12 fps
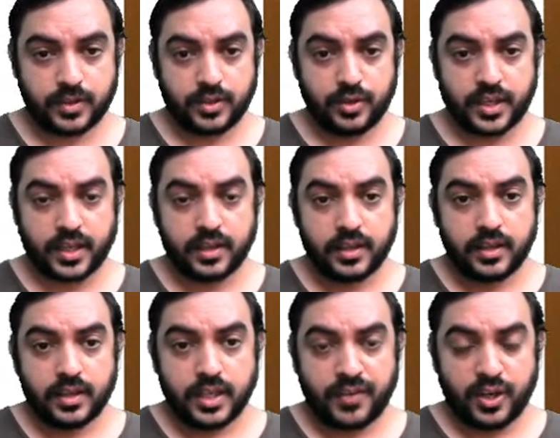okay,
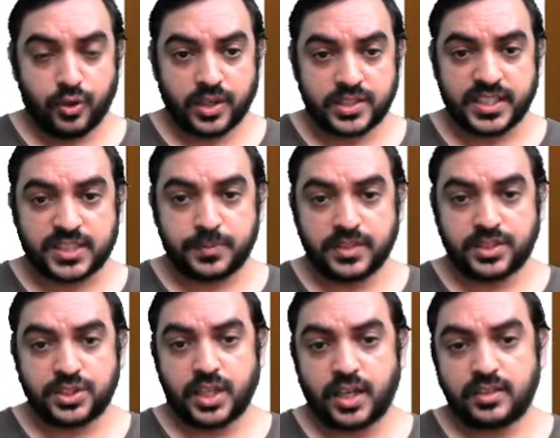if I look at 6
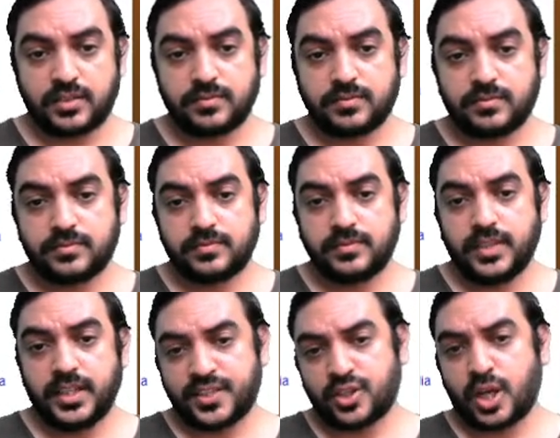months chart,
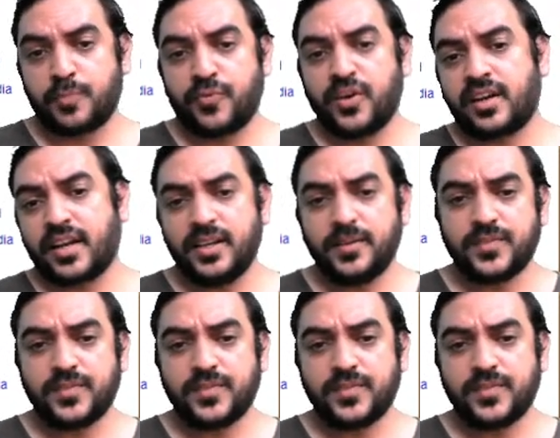it is on upward trend.